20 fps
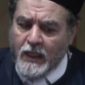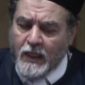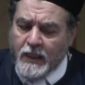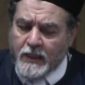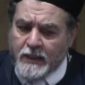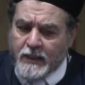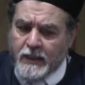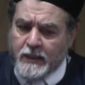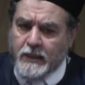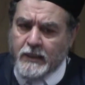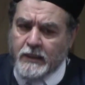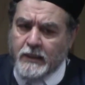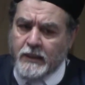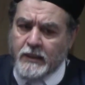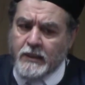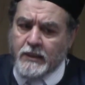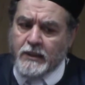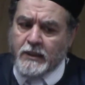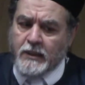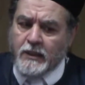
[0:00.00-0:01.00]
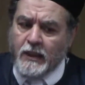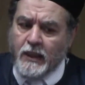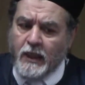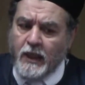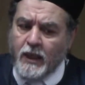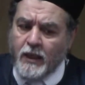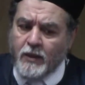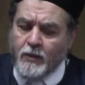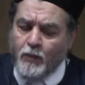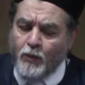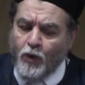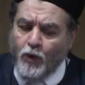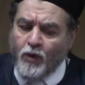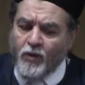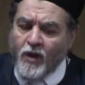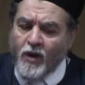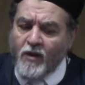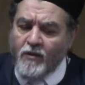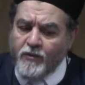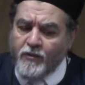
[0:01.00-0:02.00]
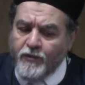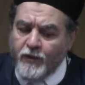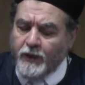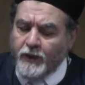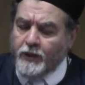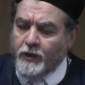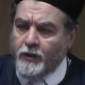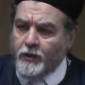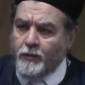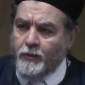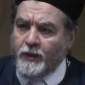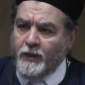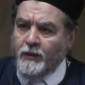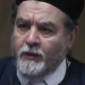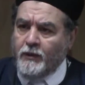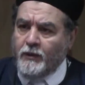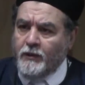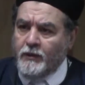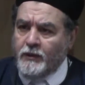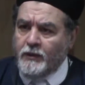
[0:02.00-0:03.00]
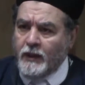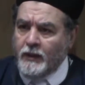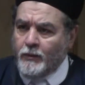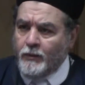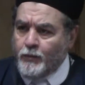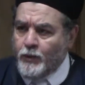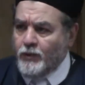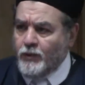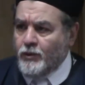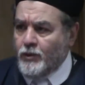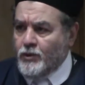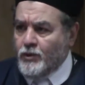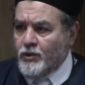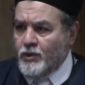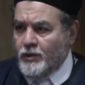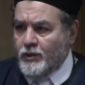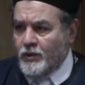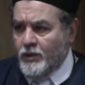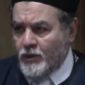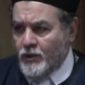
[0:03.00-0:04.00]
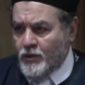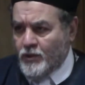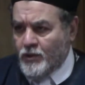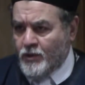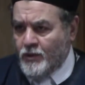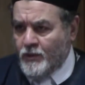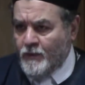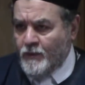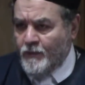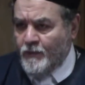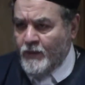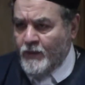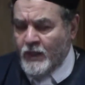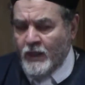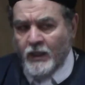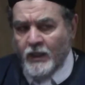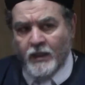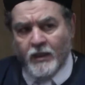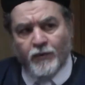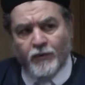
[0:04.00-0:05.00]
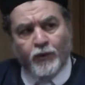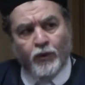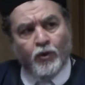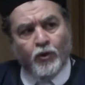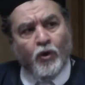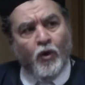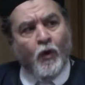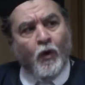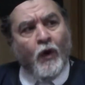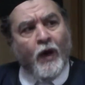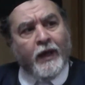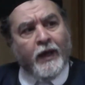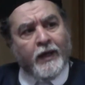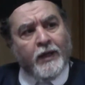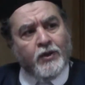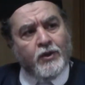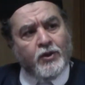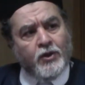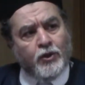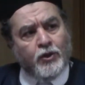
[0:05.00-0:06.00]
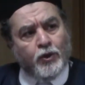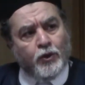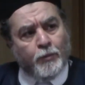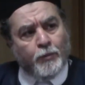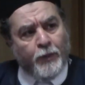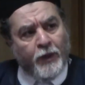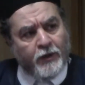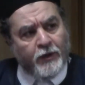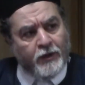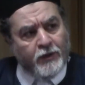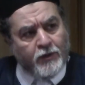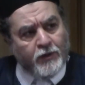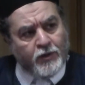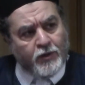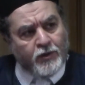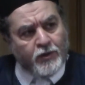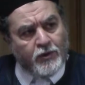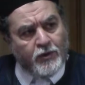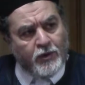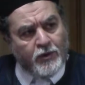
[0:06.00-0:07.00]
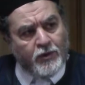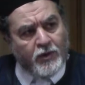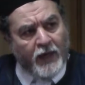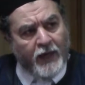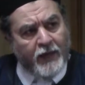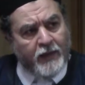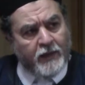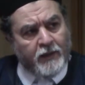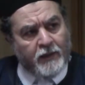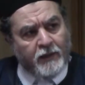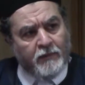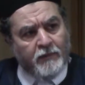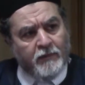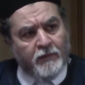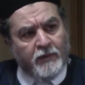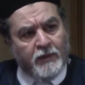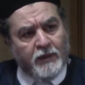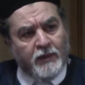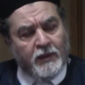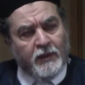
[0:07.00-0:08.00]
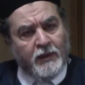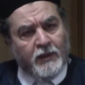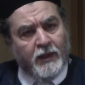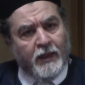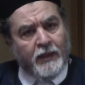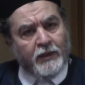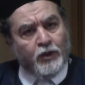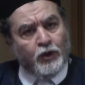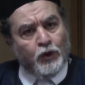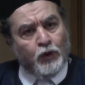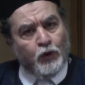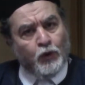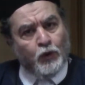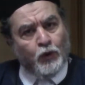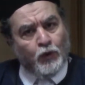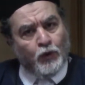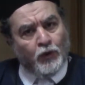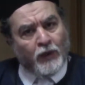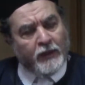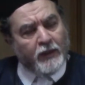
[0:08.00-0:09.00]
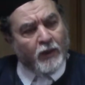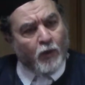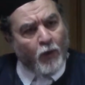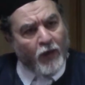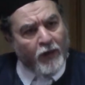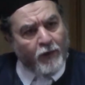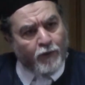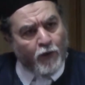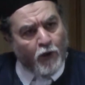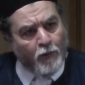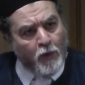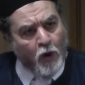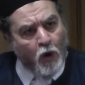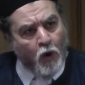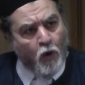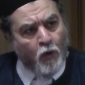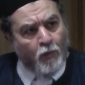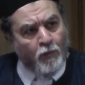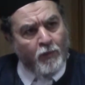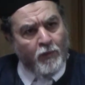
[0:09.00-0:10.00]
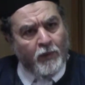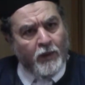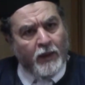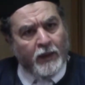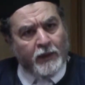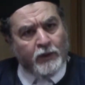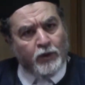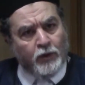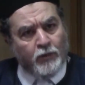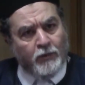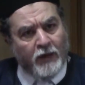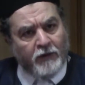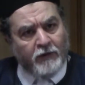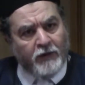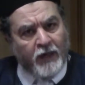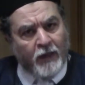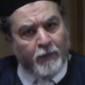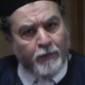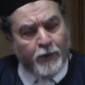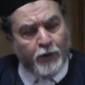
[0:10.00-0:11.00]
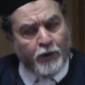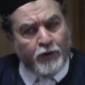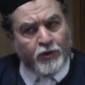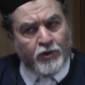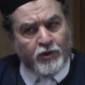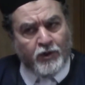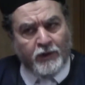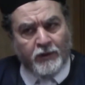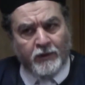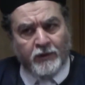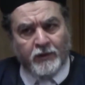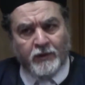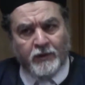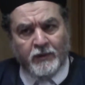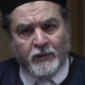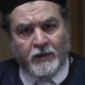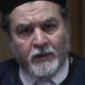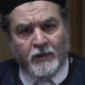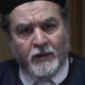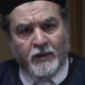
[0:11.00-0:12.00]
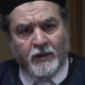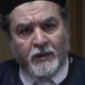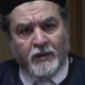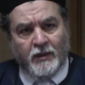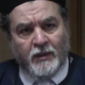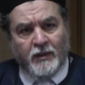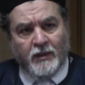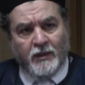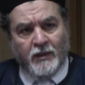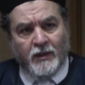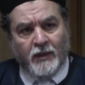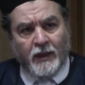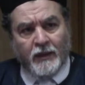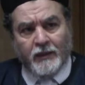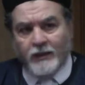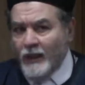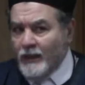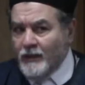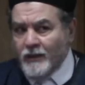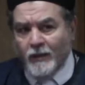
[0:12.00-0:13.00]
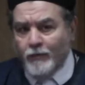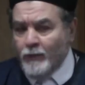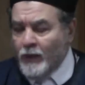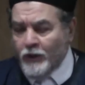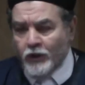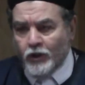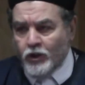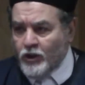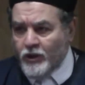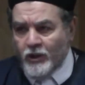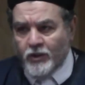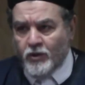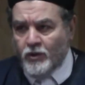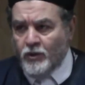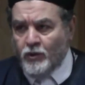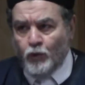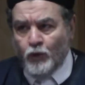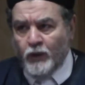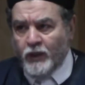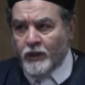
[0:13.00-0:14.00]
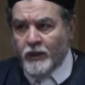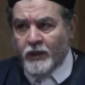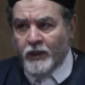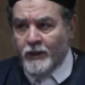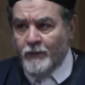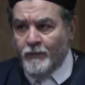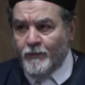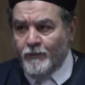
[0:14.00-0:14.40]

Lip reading: sisters are more vulnerable than brothers in this. If you go against your parents' desire, and you run away from home, and you marry a person, and then the marriage doesn't work,